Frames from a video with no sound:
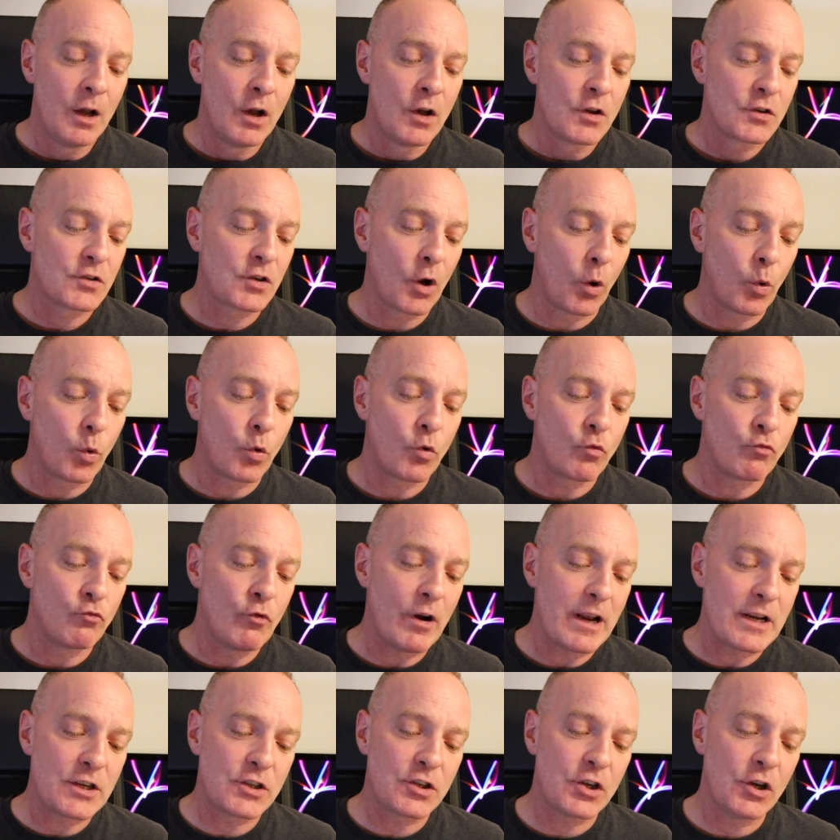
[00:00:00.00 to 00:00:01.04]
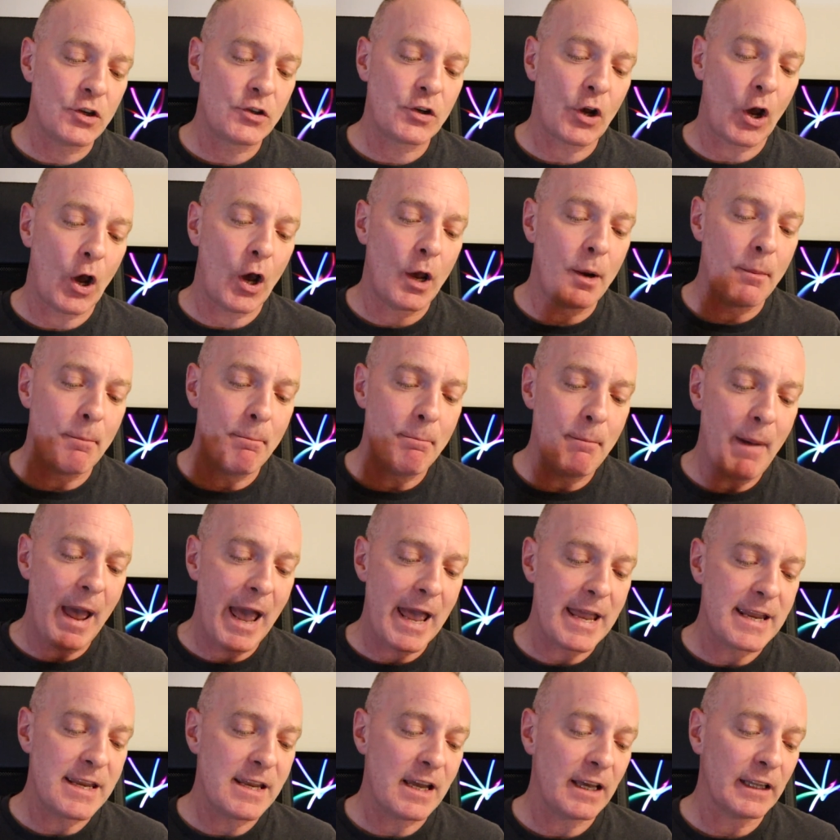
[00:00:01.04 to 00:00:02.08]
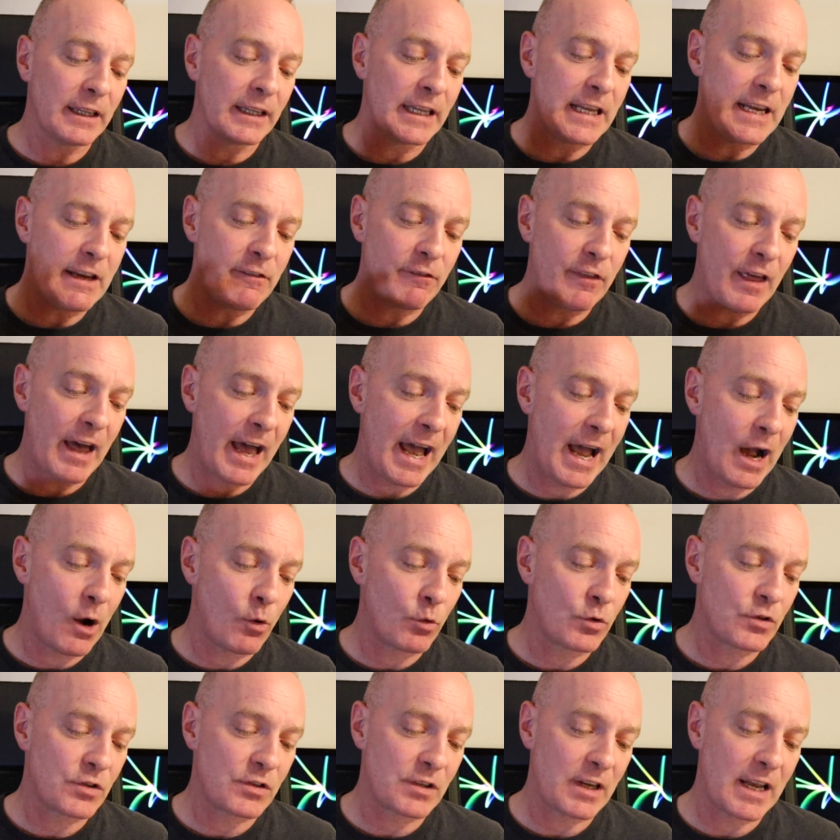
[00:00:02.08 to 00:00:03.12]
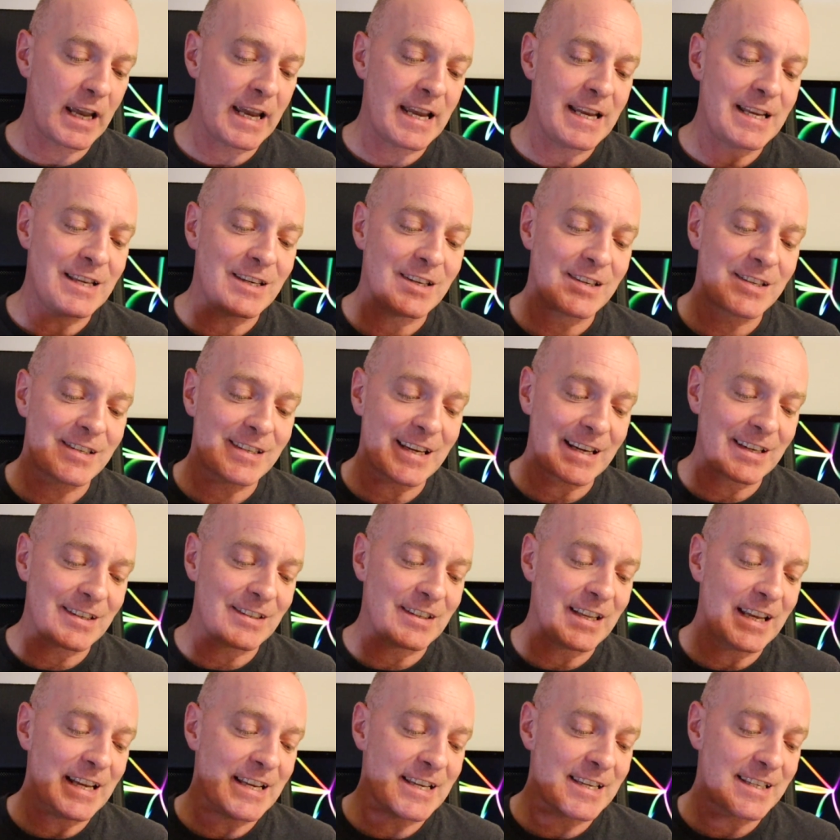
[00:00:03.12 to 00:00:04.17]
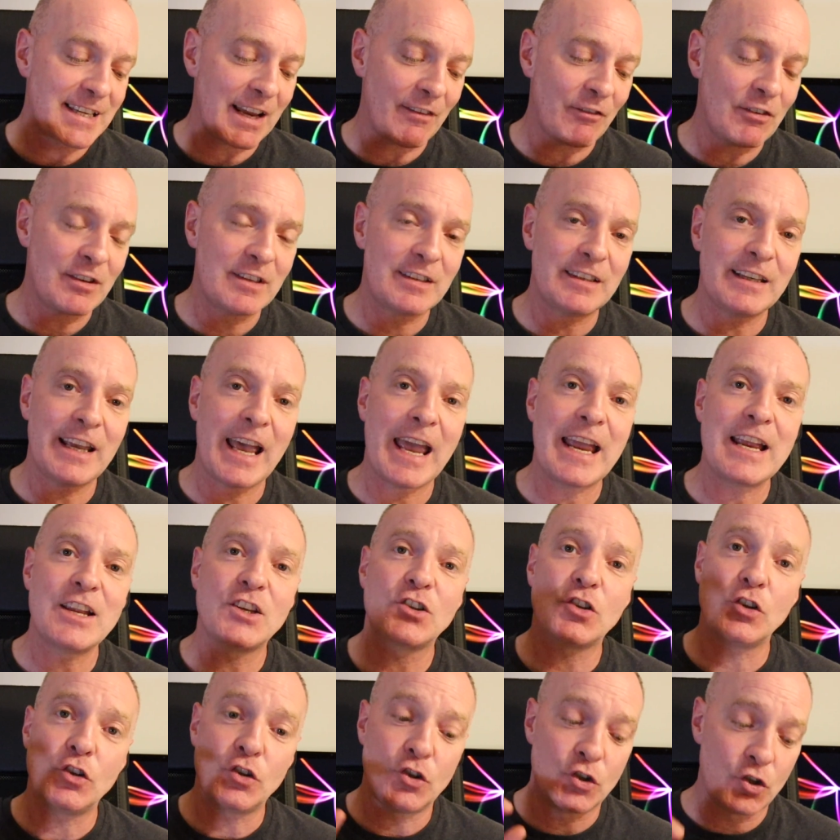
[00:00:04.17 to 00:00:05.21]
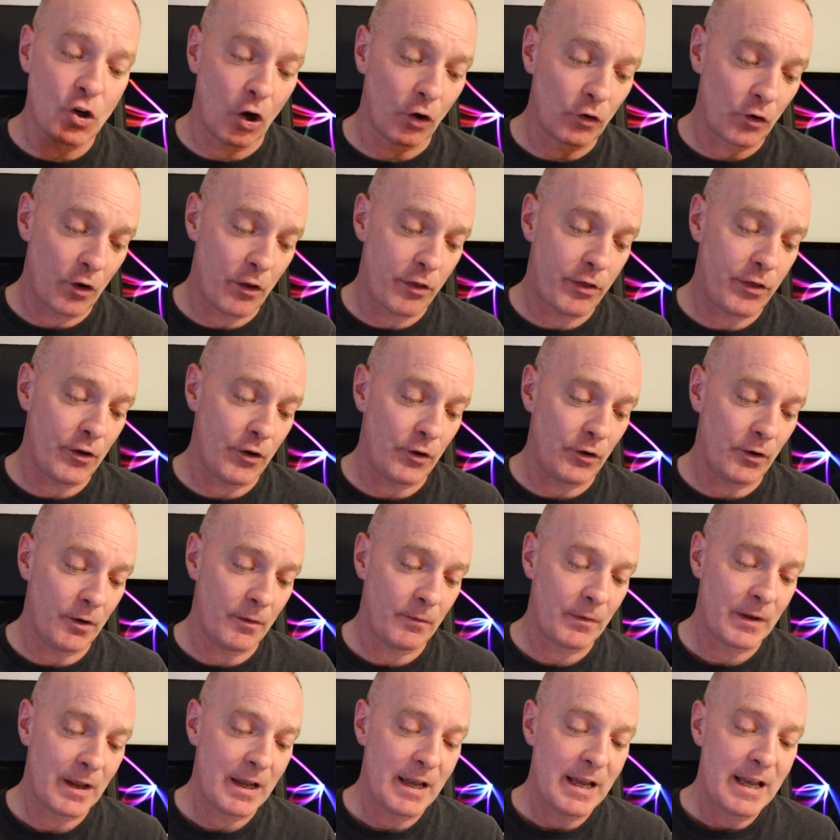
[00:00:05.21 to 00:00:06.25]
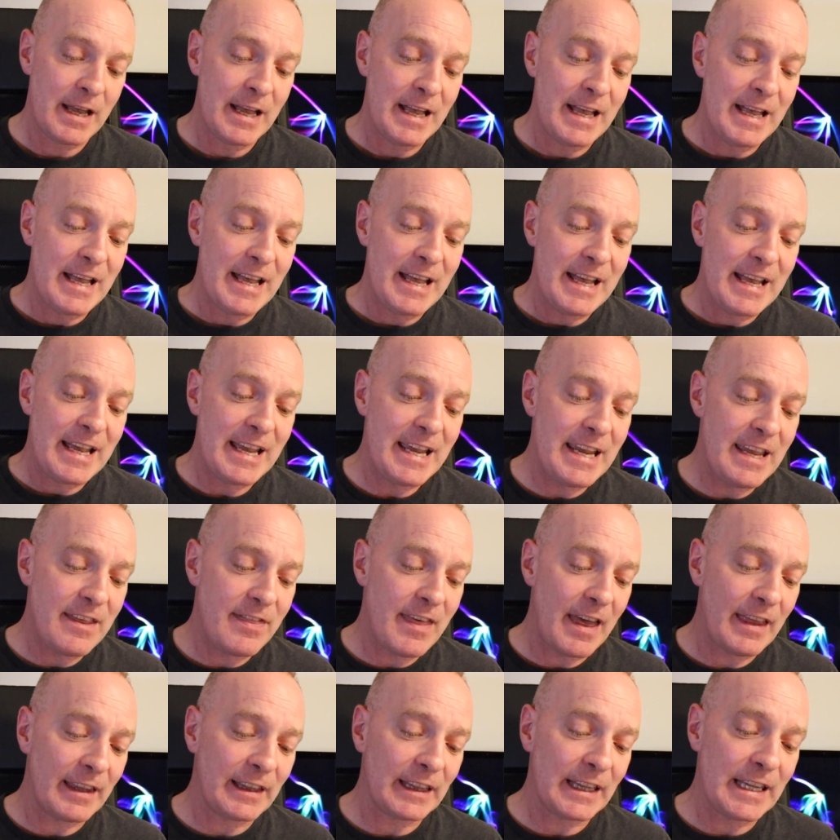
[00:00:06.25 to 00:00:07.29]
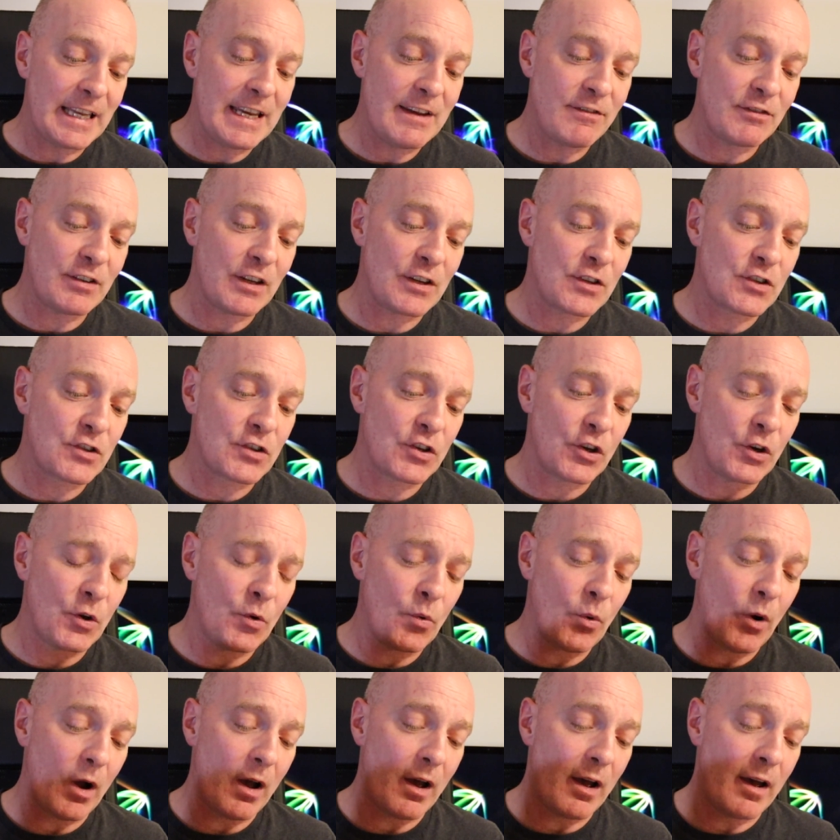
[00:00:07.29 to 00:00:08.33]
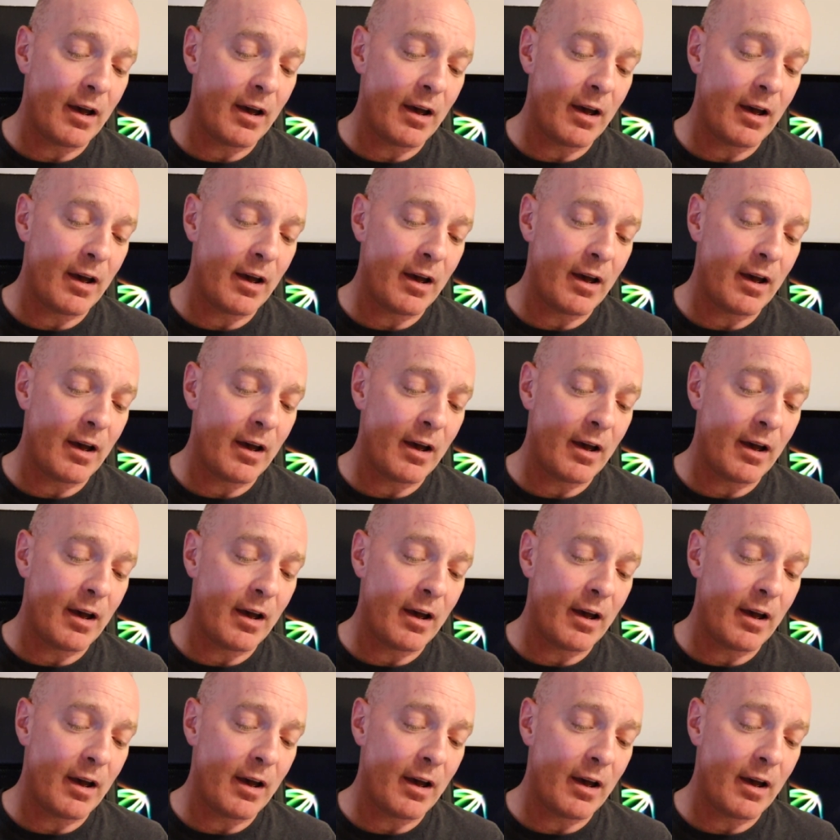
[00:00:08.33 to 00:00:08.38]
So Richard and May leave the house in 1678 to Jonathan. He then leaves it to